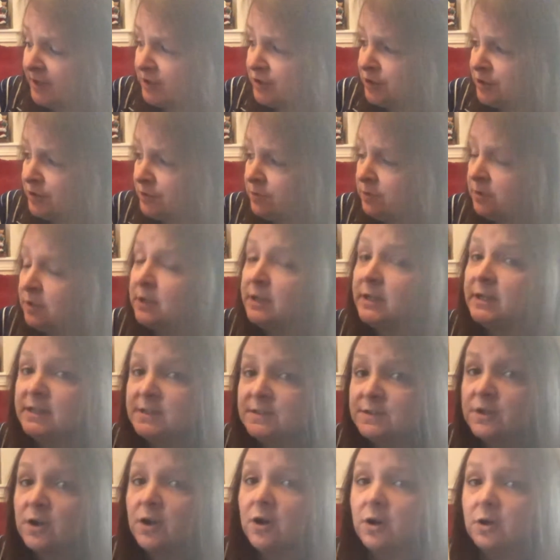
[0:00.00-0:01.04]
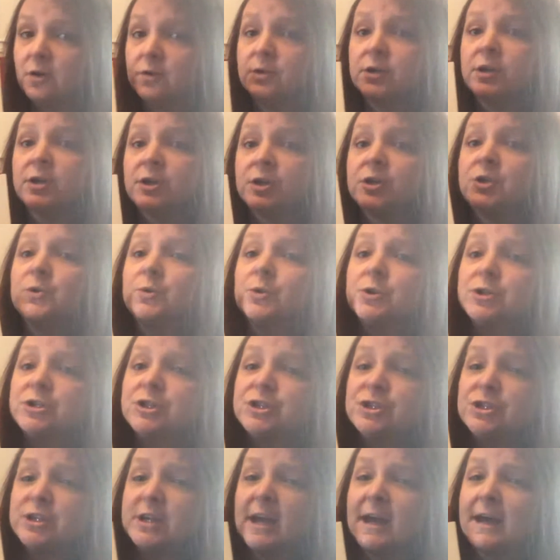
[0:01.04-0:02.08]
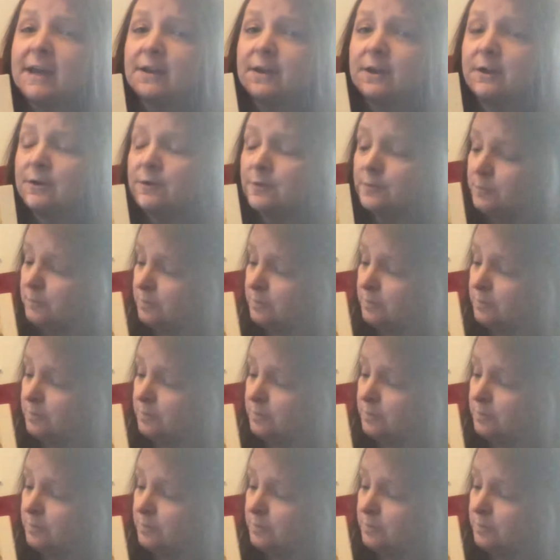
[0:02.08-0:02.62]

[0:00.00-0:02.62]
you is called your shadow.